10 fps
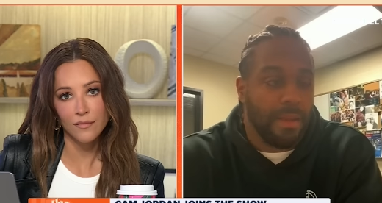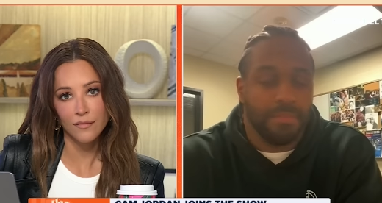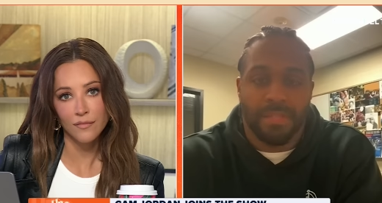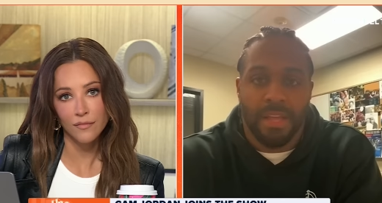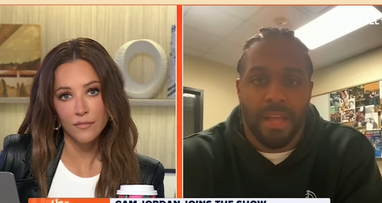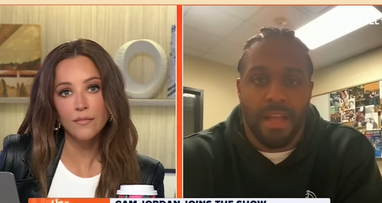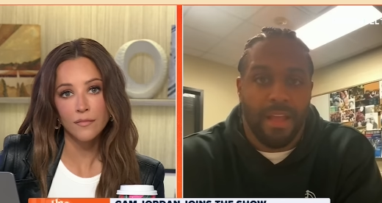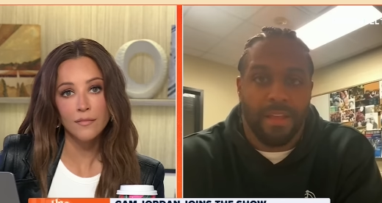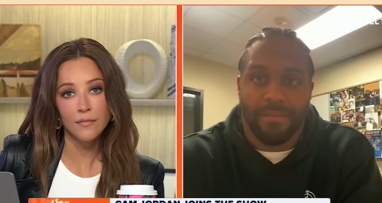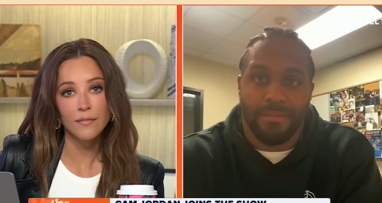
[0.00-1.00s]
Speaker 1: games,
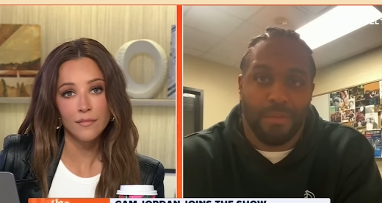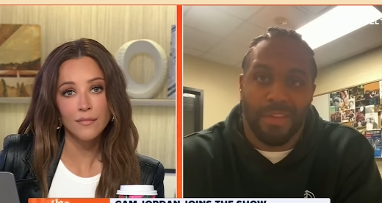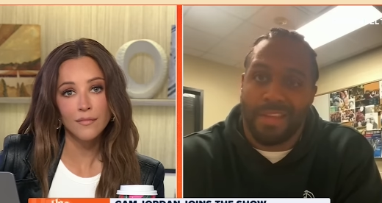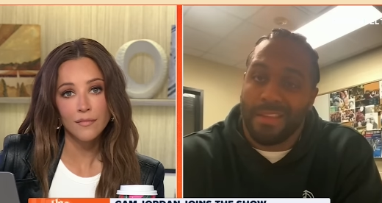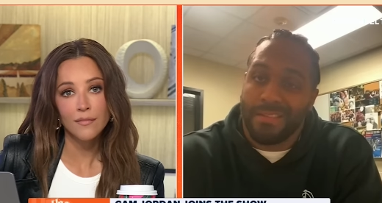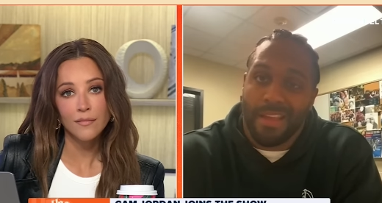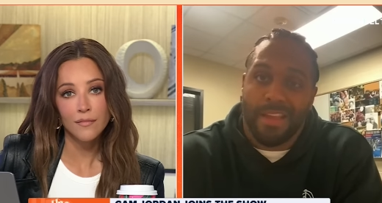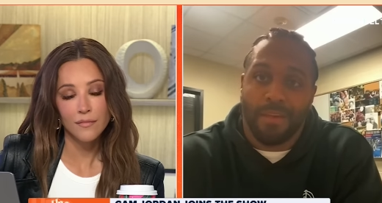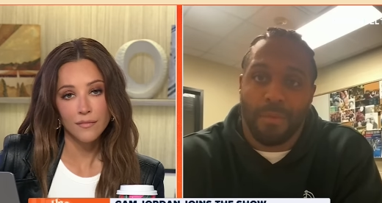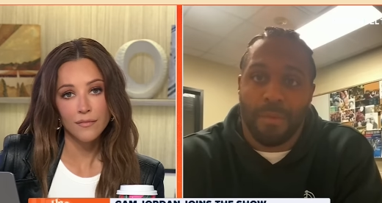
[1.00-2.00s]
and if we
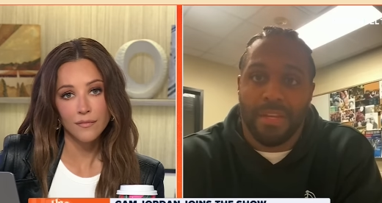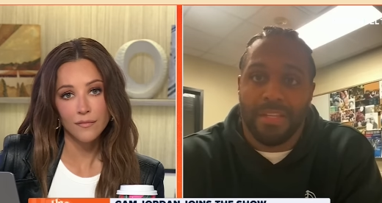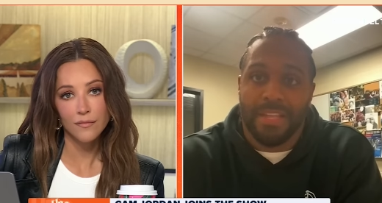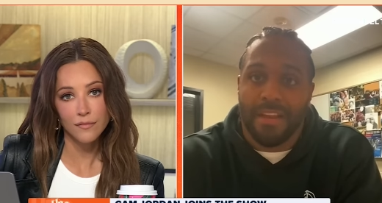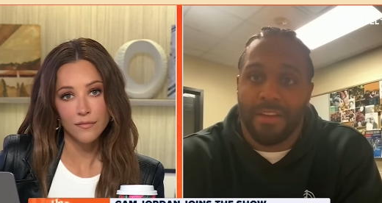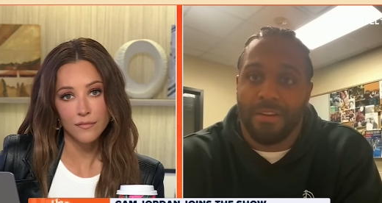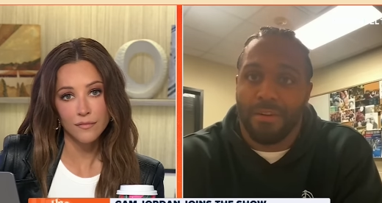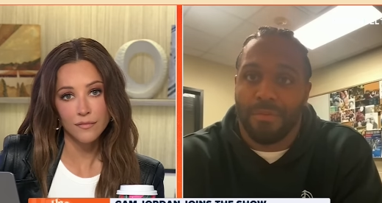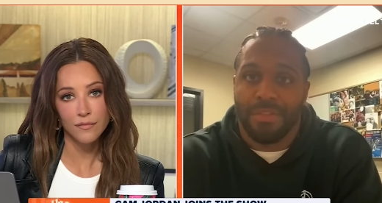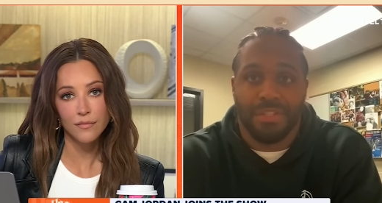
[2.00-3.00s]
take care of what we need to take
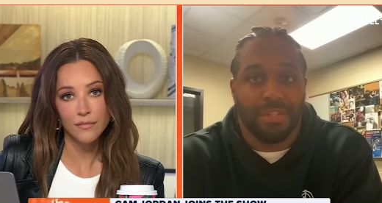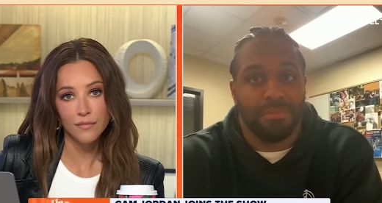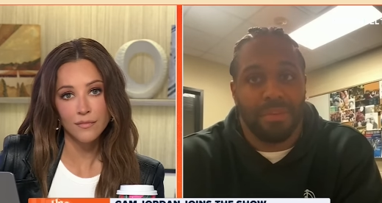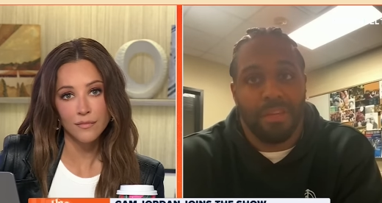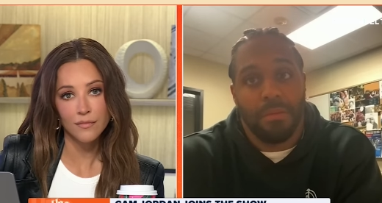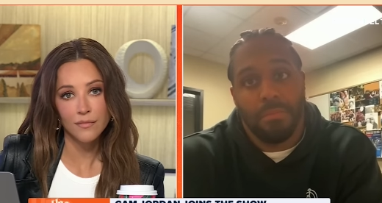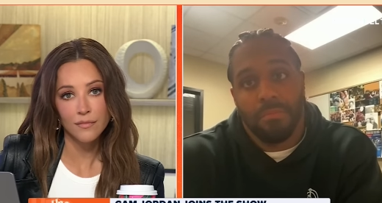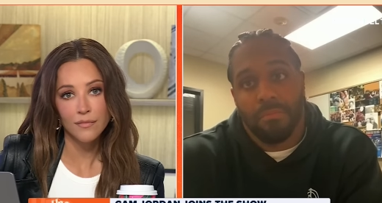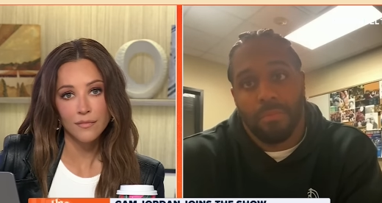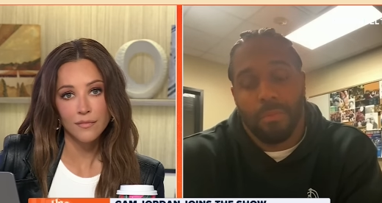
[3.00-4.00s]
care of, we should be
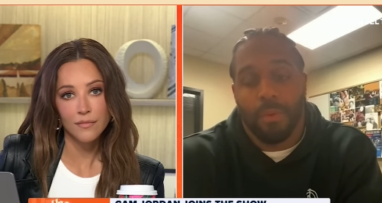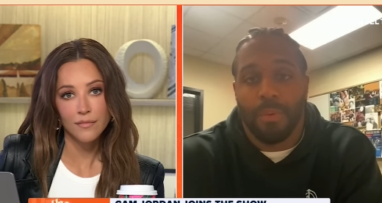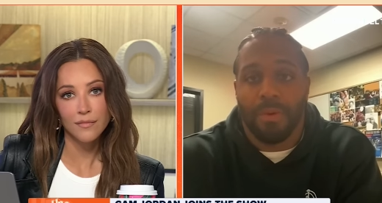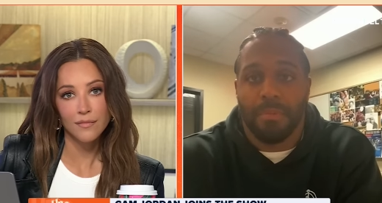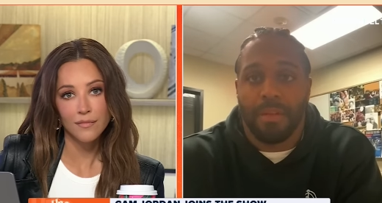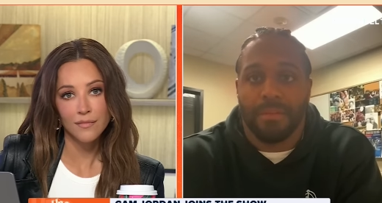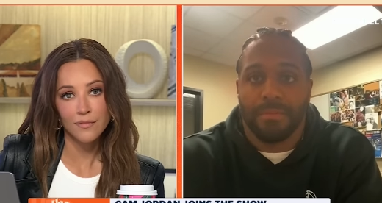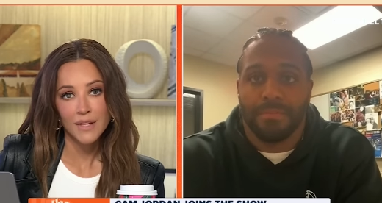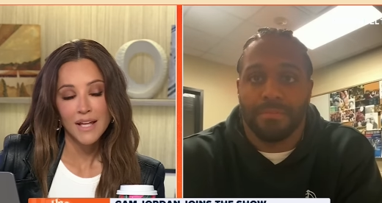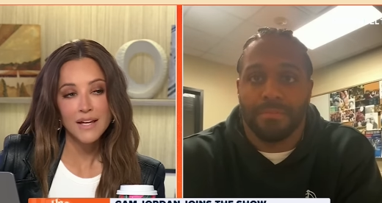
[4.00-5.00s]
where we want to be.
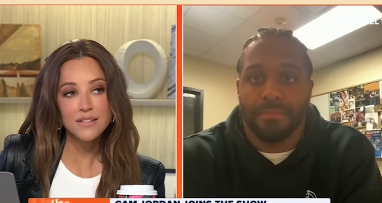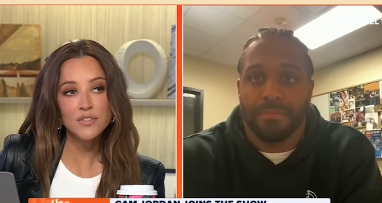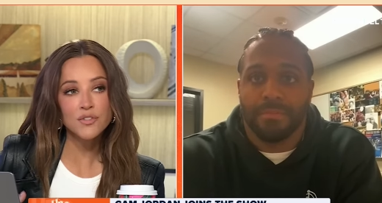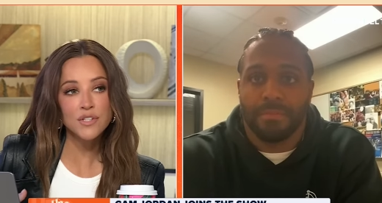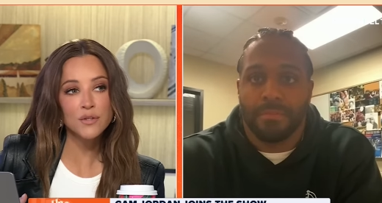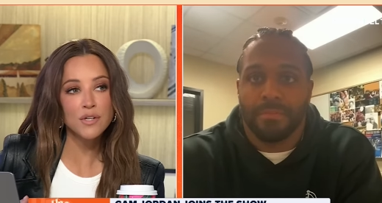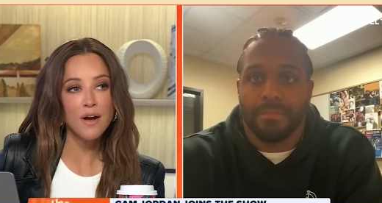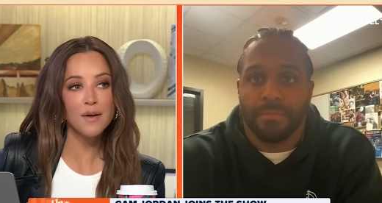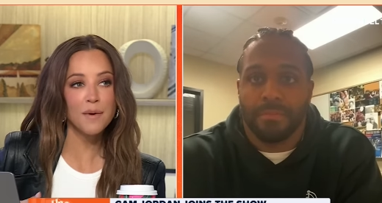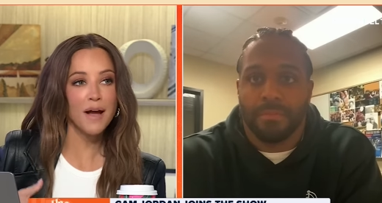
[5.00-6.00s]
Speaker 2: It's interesting you
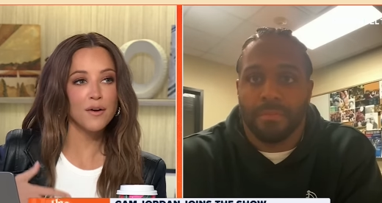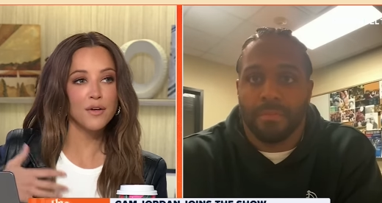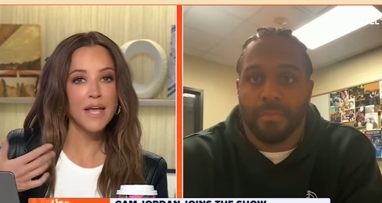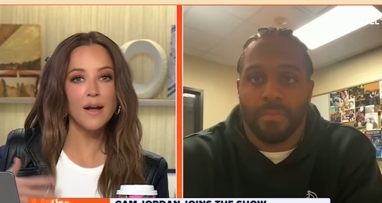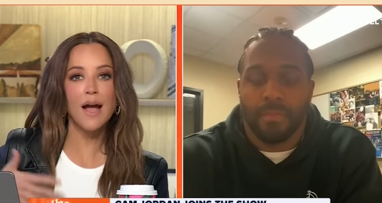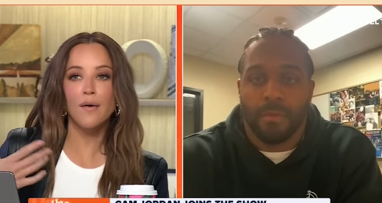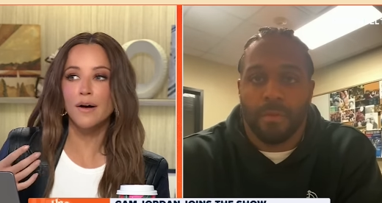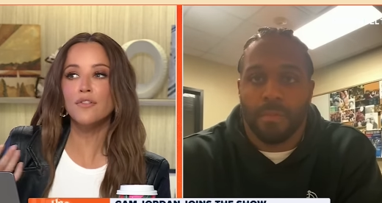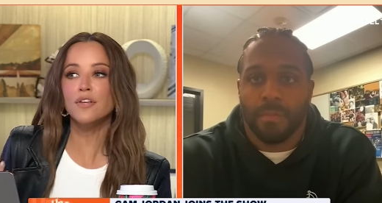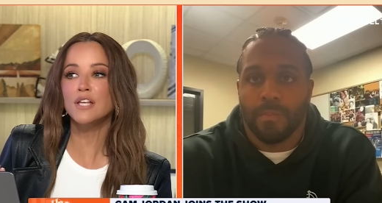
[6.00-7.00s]
talk about how you can't, how
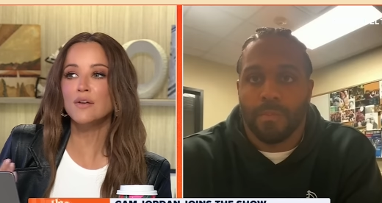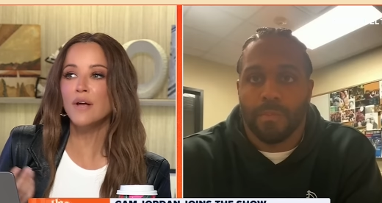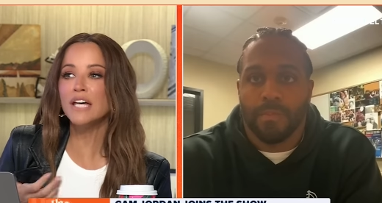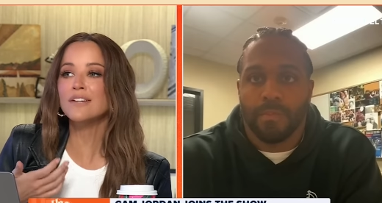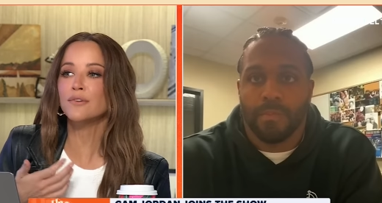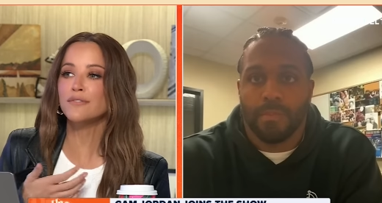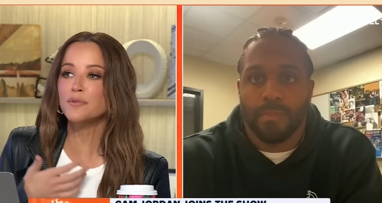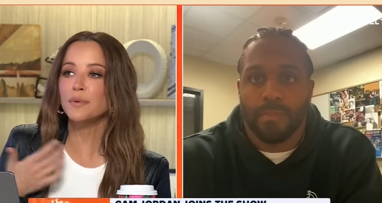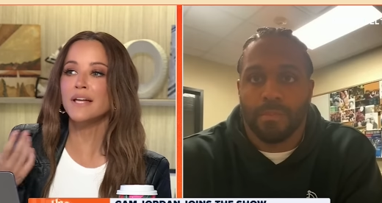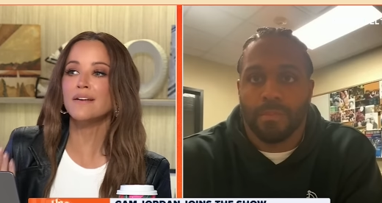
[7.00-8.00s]
healthy can you get if you have
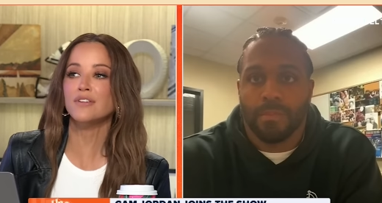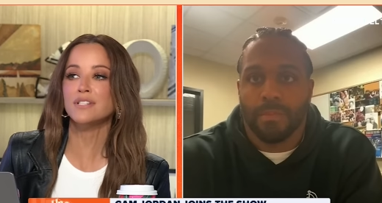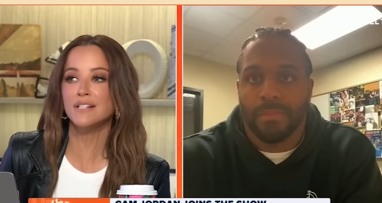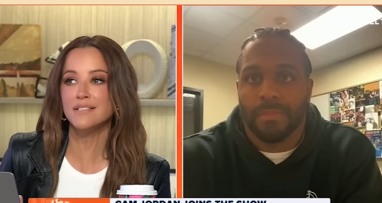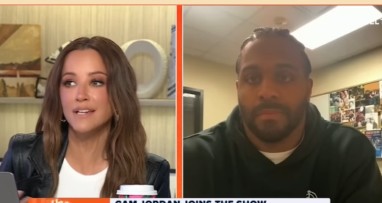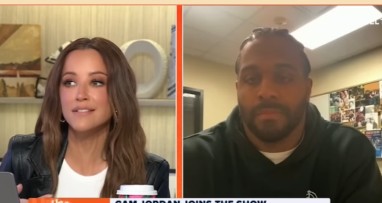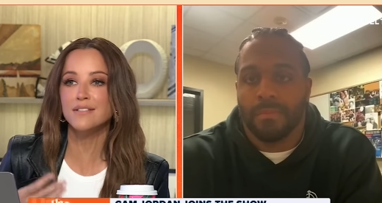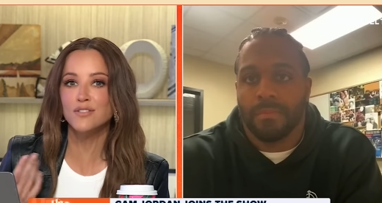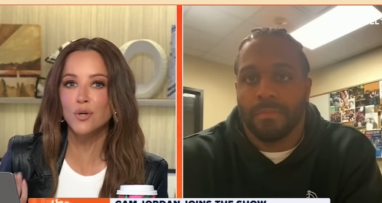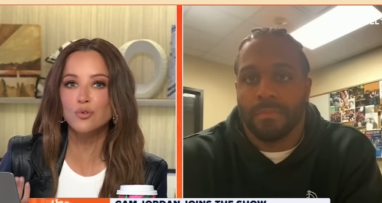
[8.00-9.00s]
to play every six days?
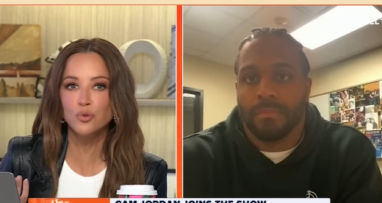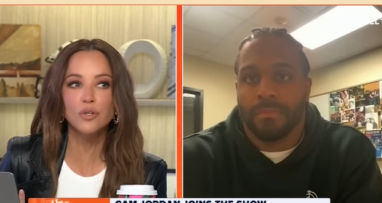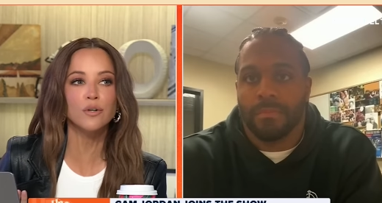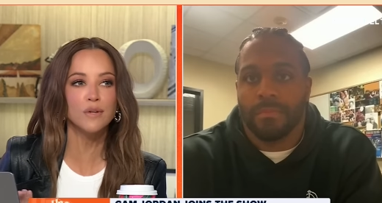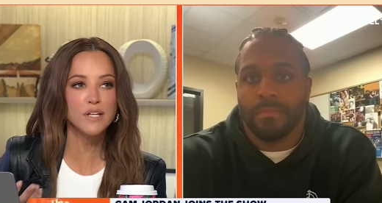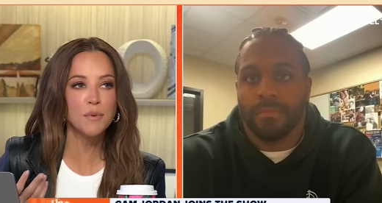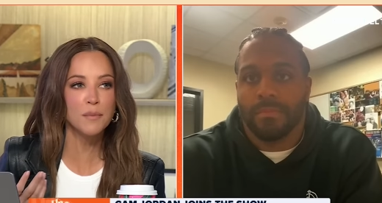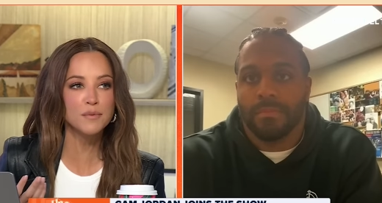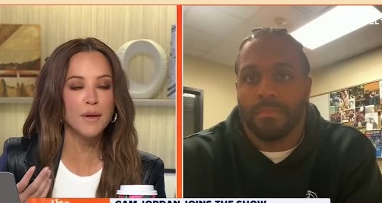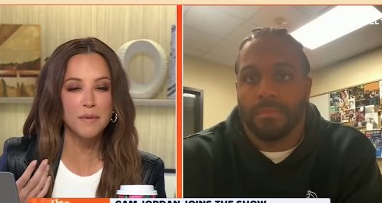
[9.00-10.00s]
It's so true. Like
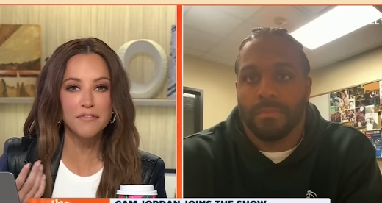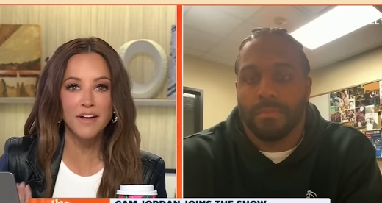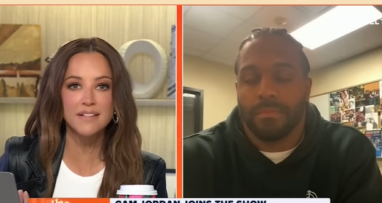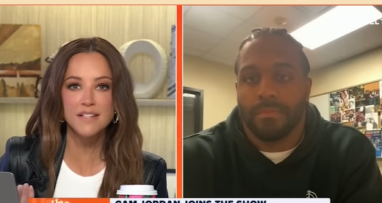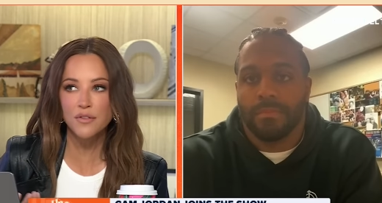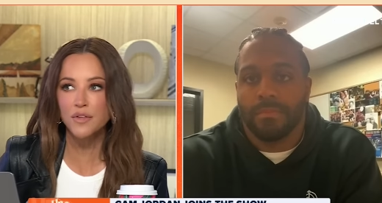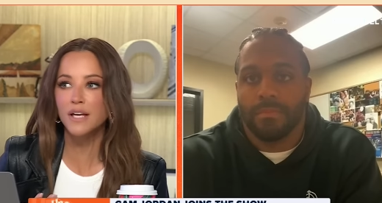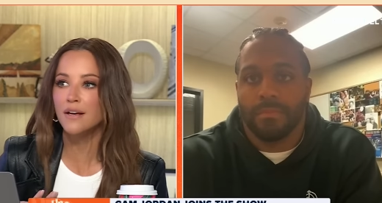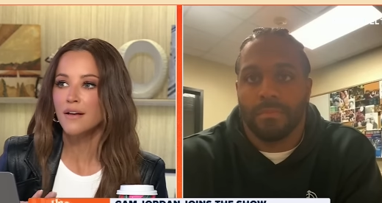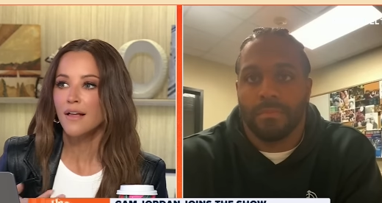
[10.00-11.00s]
people, I mean, fans, I don't
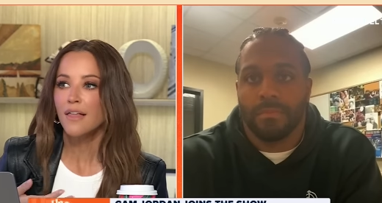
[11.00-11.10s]
think